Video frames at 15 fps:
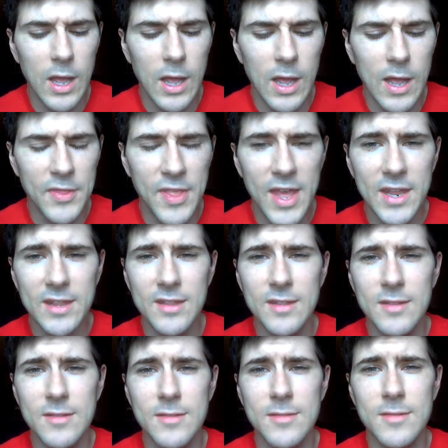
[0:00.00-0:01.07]
that
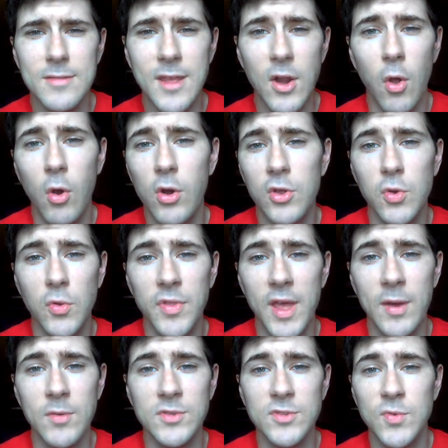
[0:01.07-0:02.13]
article
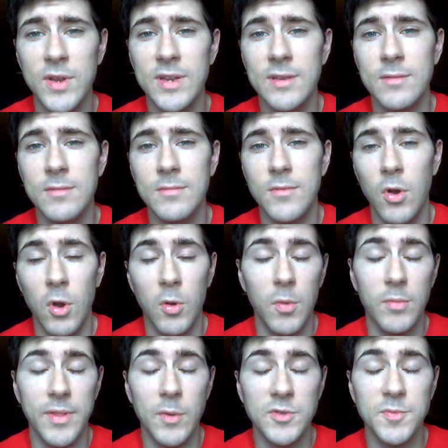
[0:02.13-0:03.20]
that was written or
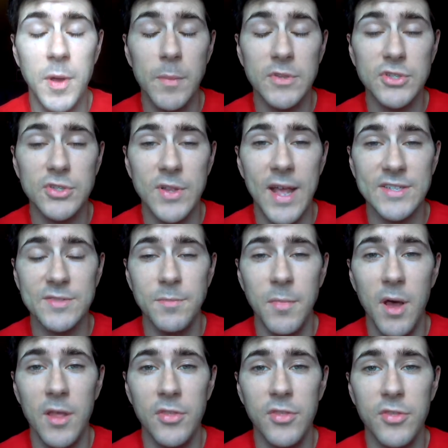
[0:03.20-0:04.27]
that was published last
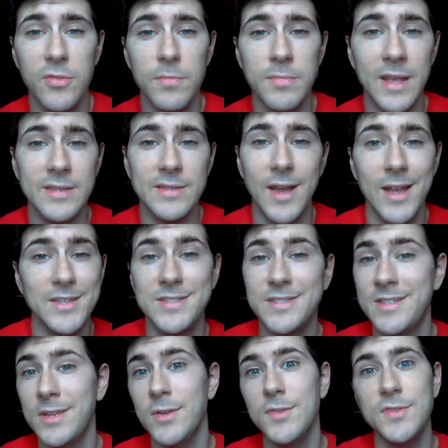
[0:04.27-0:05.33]
month, that I
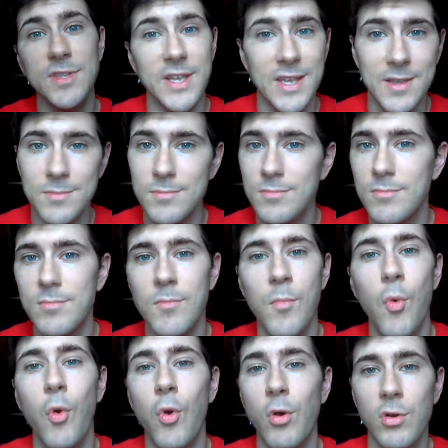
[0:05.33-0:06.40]
still see
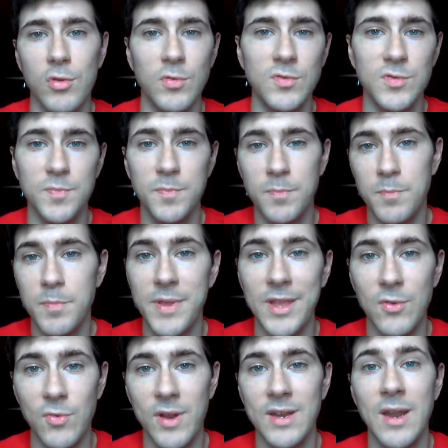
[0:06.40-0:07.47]
more articles
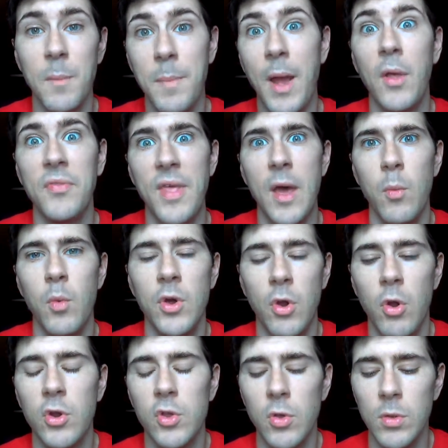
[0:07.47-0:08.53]
being written about that one
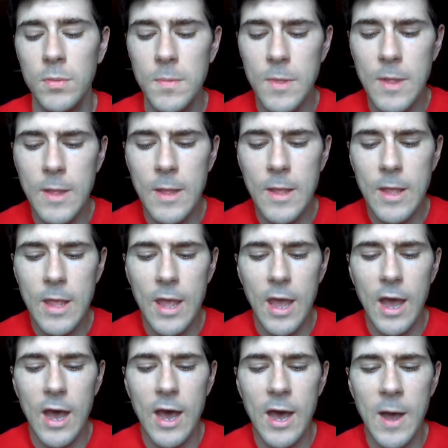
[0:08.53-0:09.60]
article.
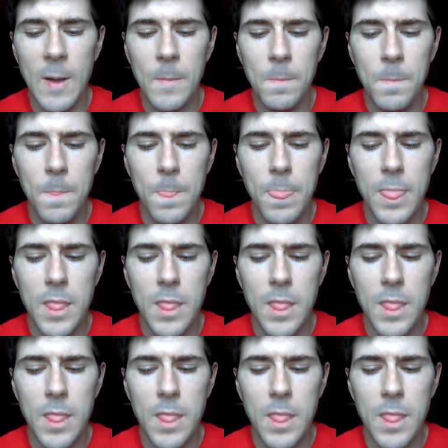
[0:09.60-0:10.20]
Um,